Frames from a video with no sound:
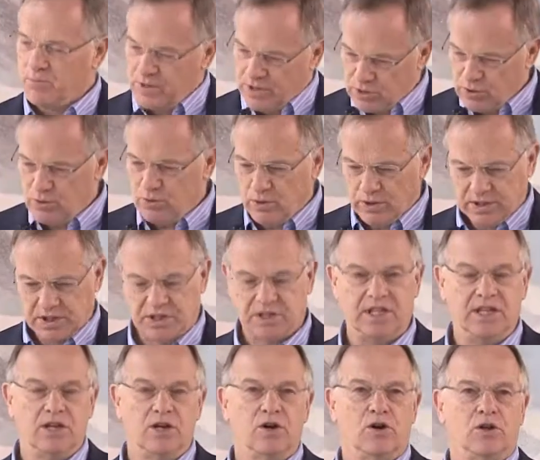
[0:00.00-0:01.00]
We do want to
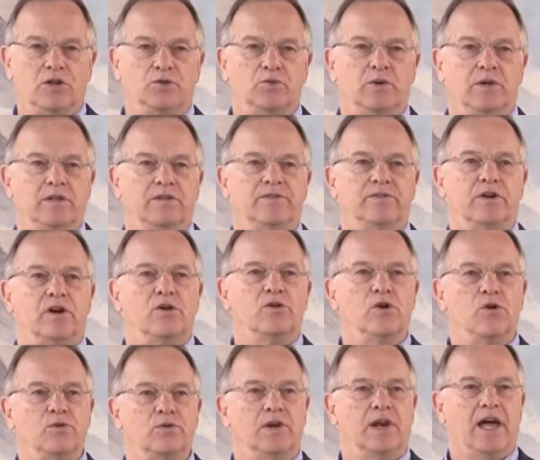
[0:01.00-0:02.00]
seek God's will for
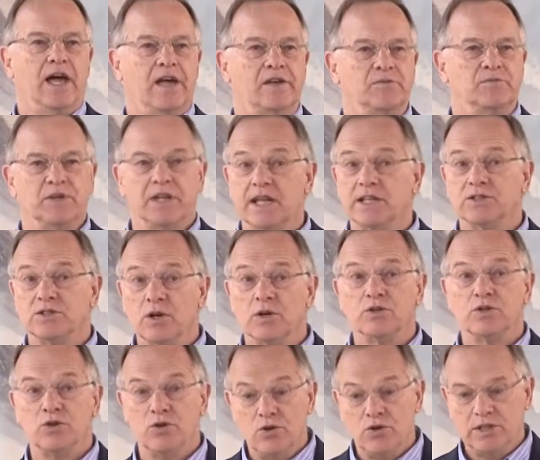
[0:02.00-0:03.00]
our own lives, but that's
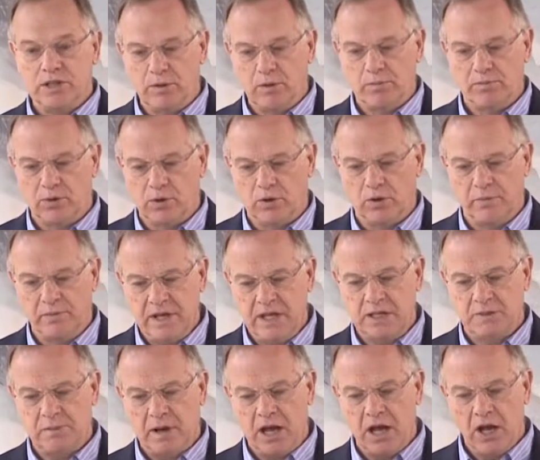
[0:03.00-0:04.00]
not usually what Paul
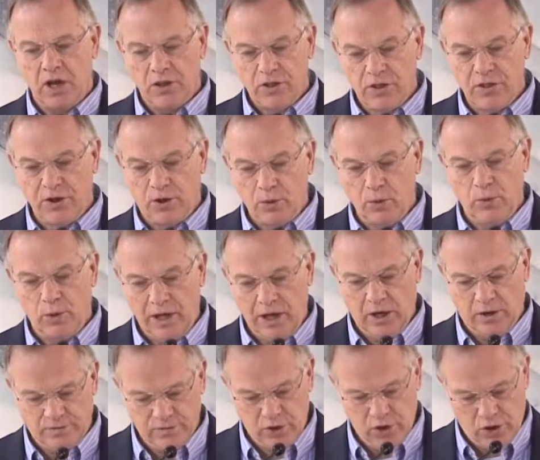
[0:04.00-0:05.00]
means by the
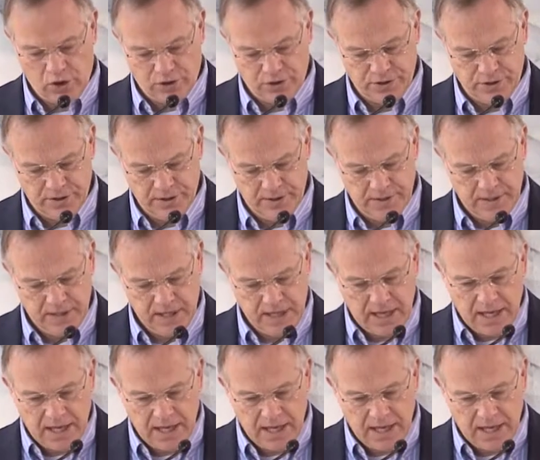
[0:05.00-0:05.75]
will of God.